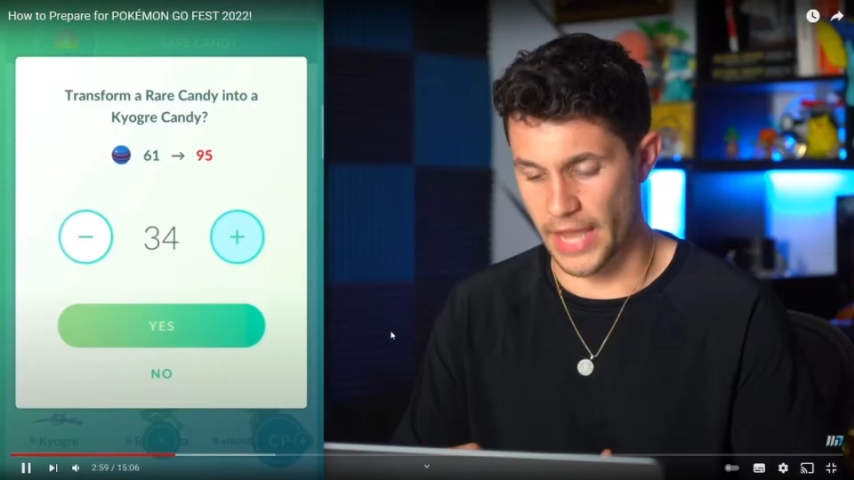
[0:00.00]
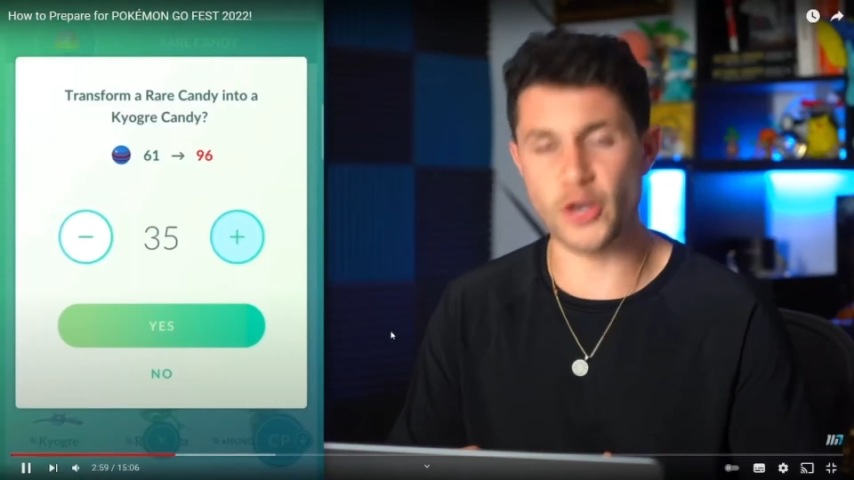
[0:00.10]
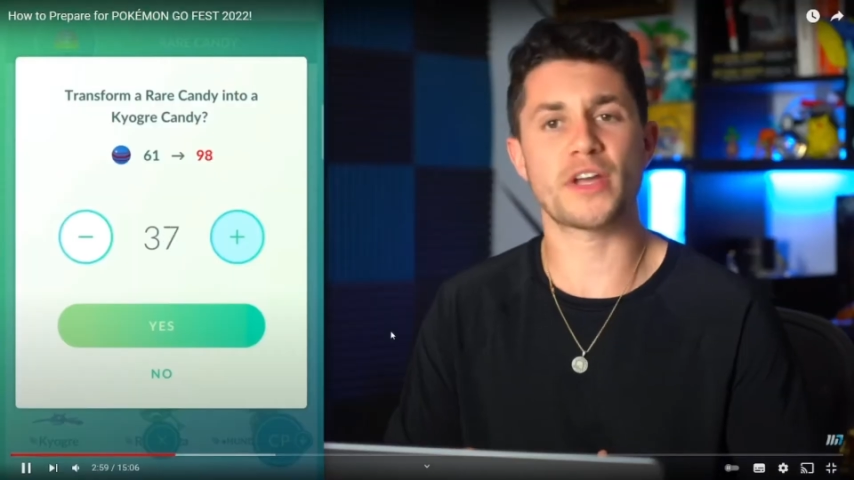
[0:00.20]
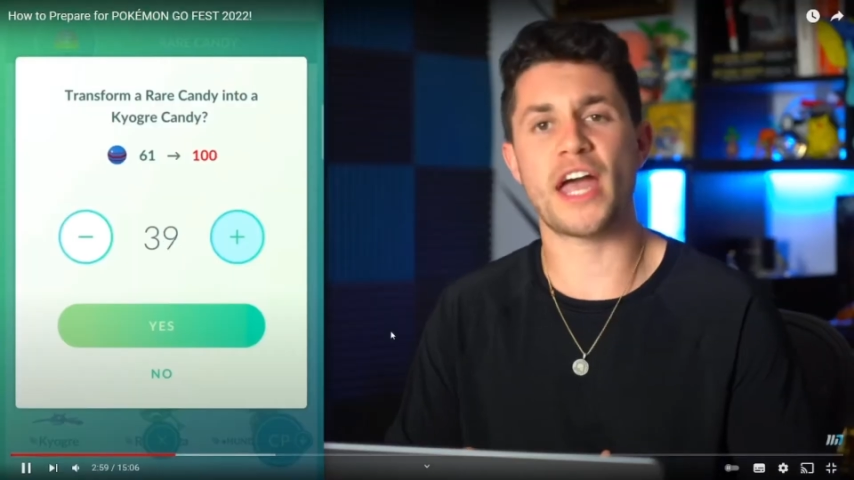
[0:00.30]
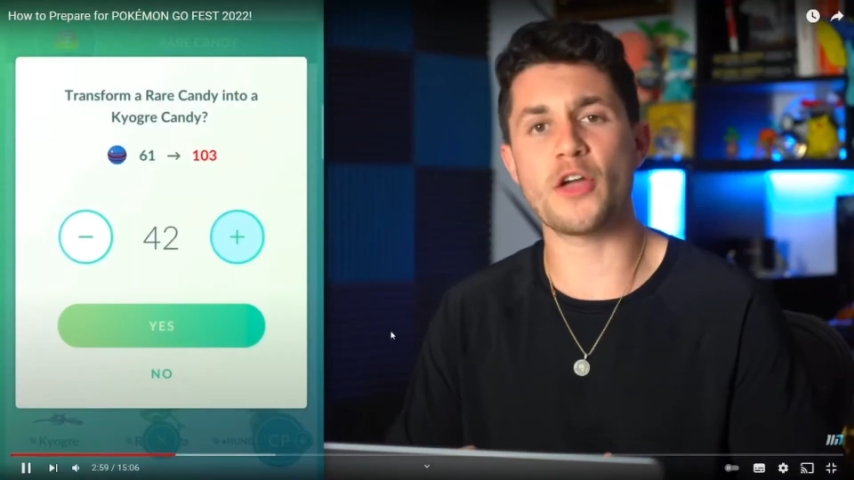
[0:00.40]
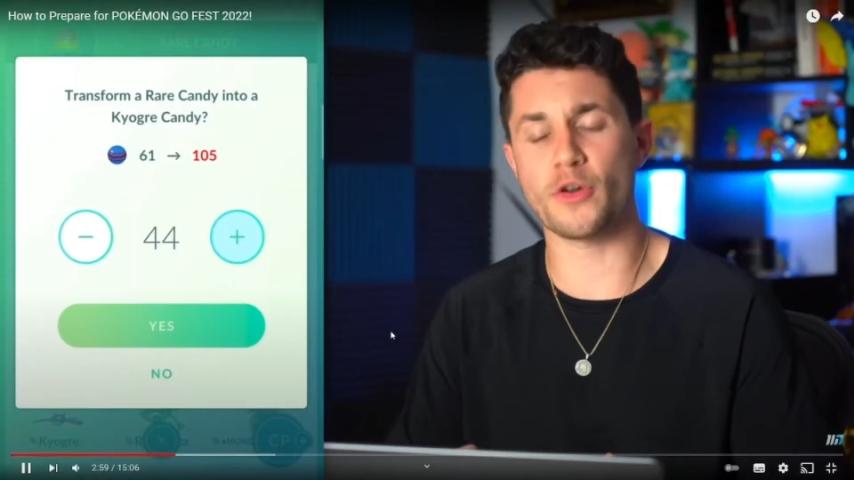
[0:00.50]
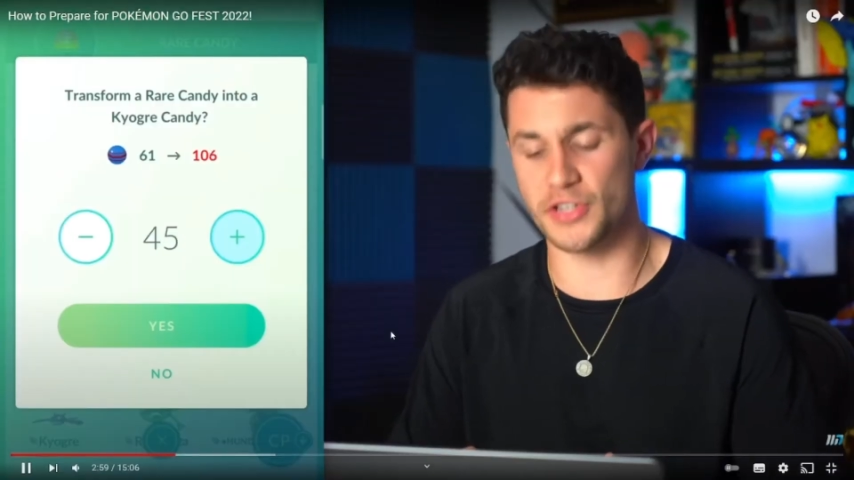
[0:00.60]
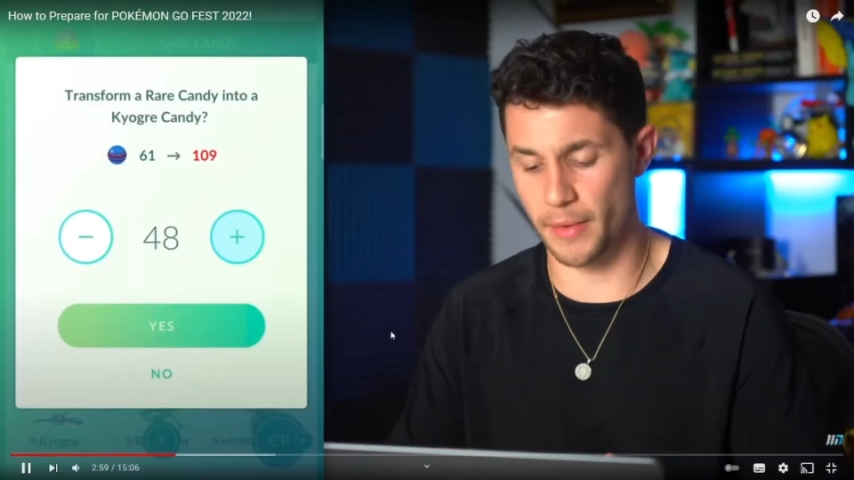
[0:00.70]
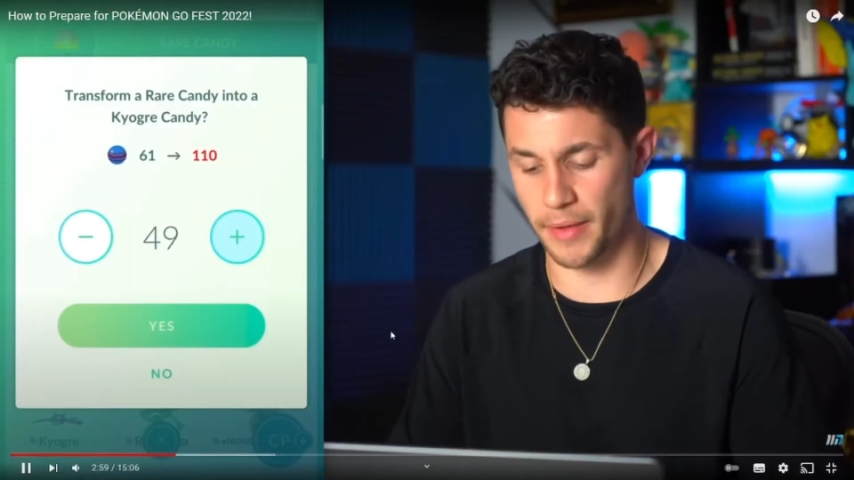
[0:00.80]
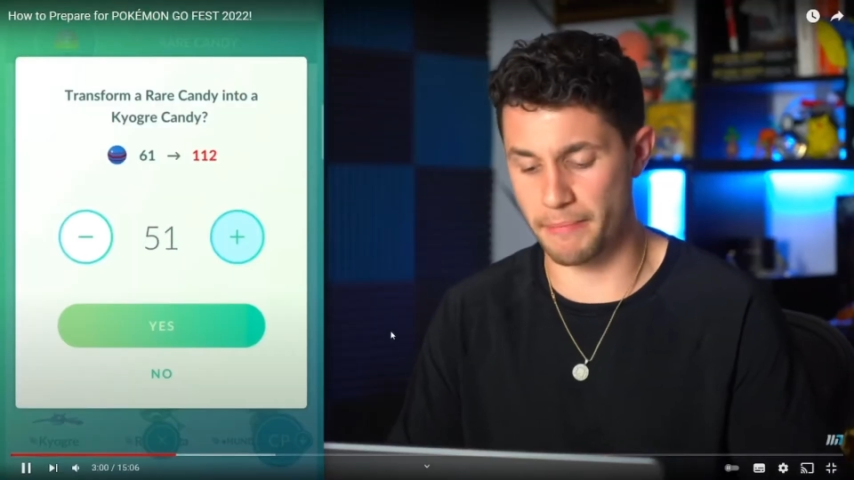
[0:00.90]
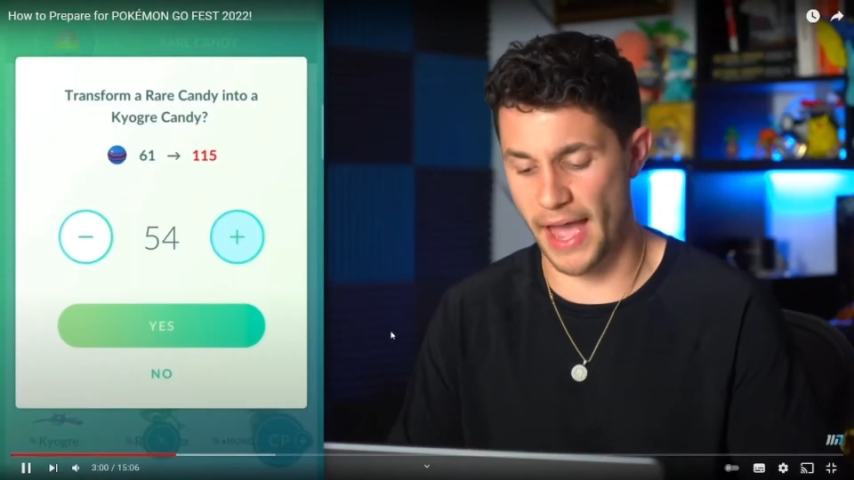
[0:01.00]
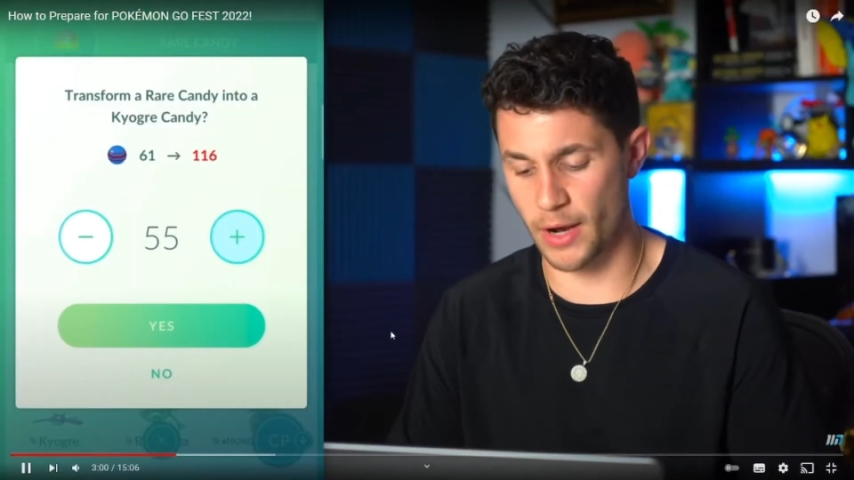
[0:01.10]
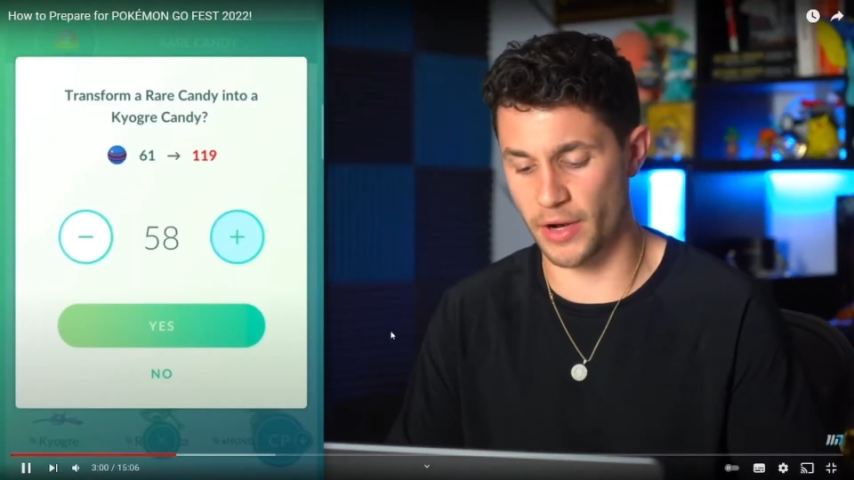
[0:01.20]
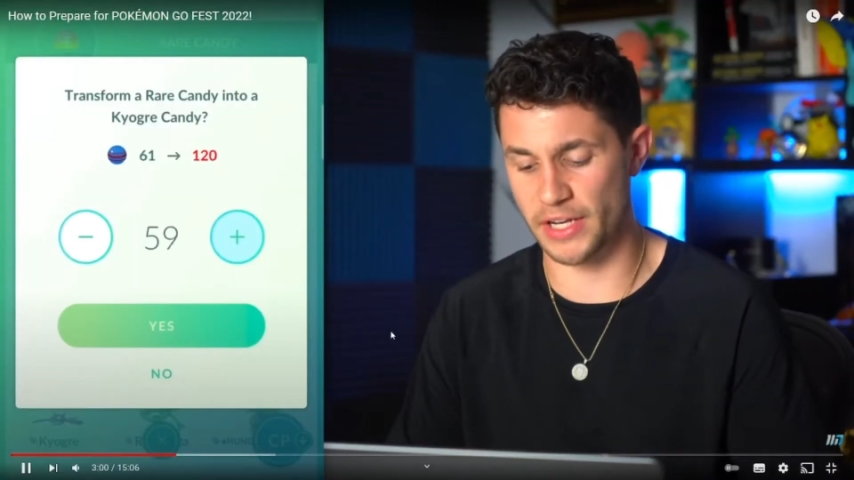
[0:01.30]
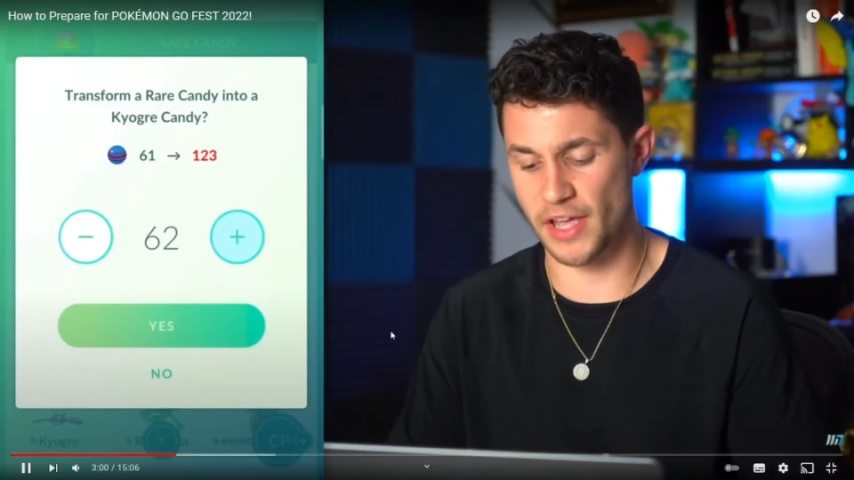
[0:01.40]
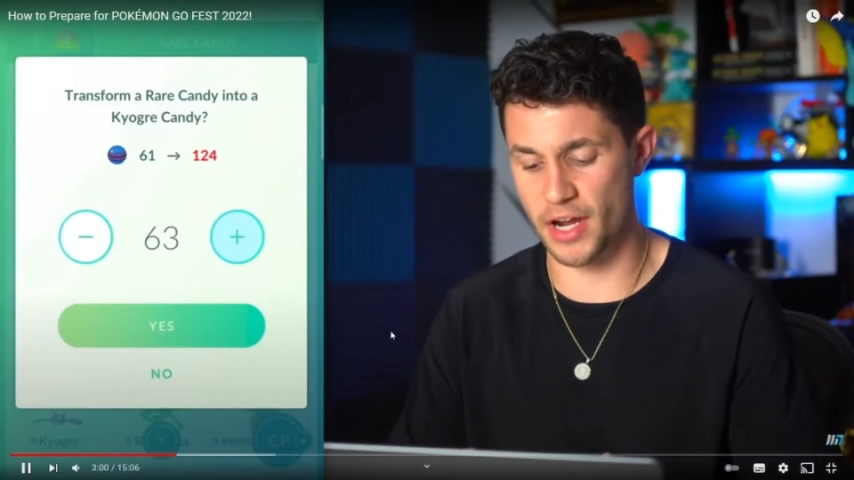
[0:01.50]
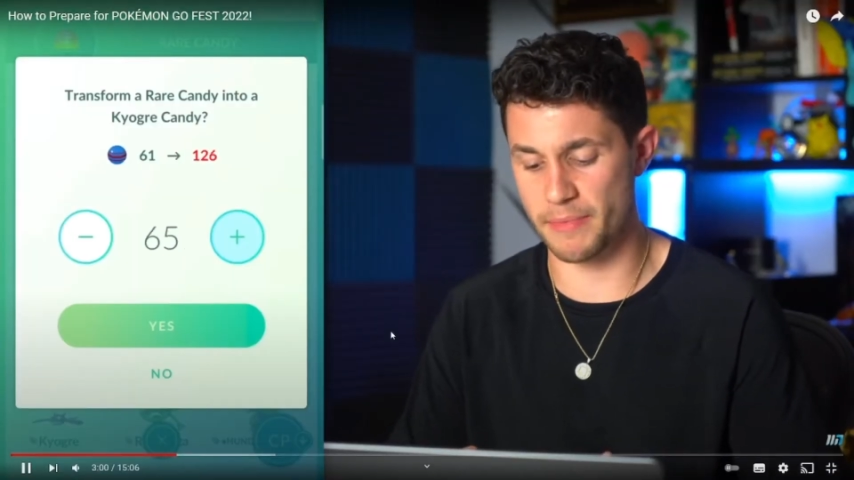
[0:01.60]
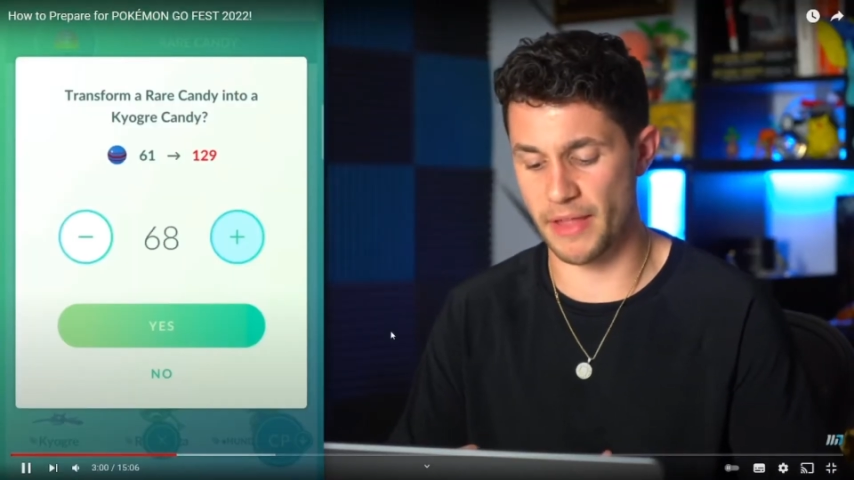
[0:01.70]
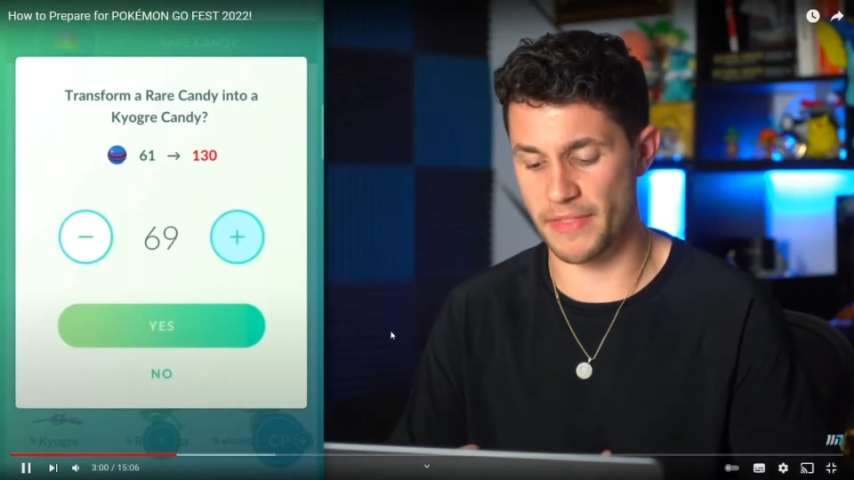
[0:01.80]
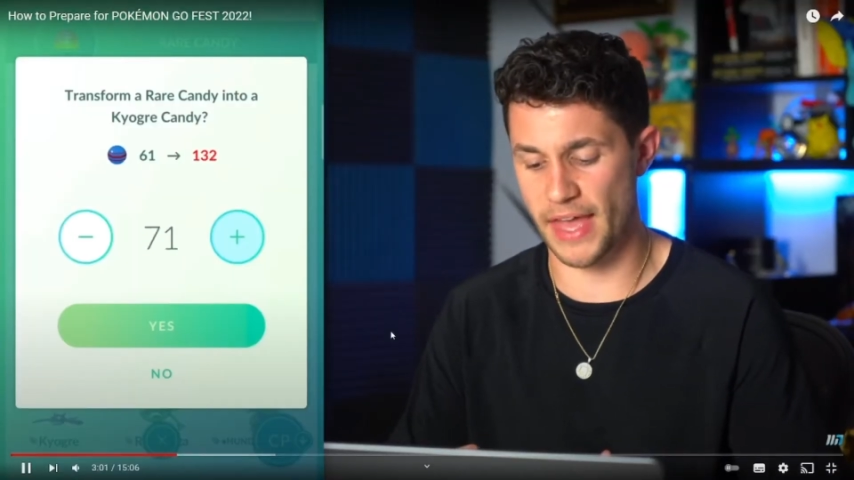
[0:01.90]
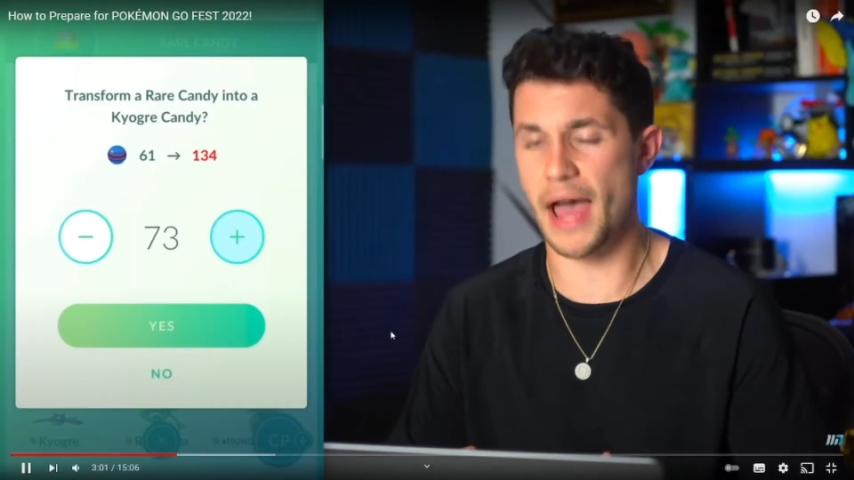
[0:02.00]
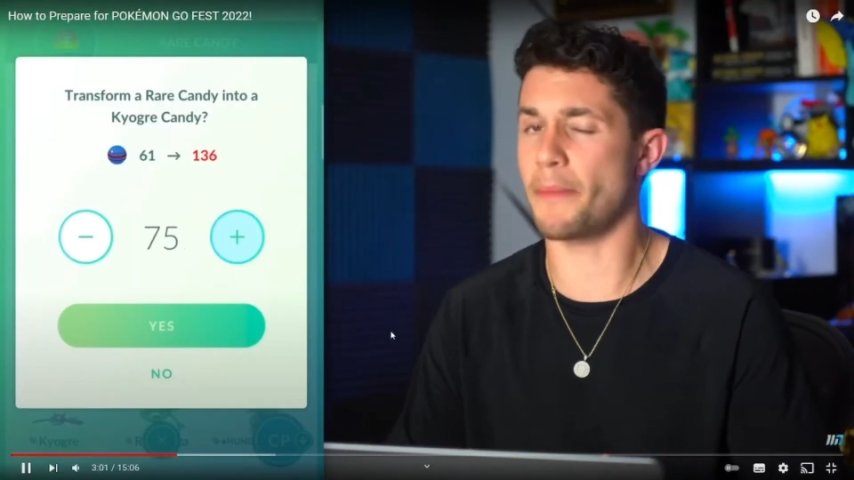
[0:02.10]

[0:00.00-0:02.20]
I know Kyogre's coming back. We're gonna talk about that.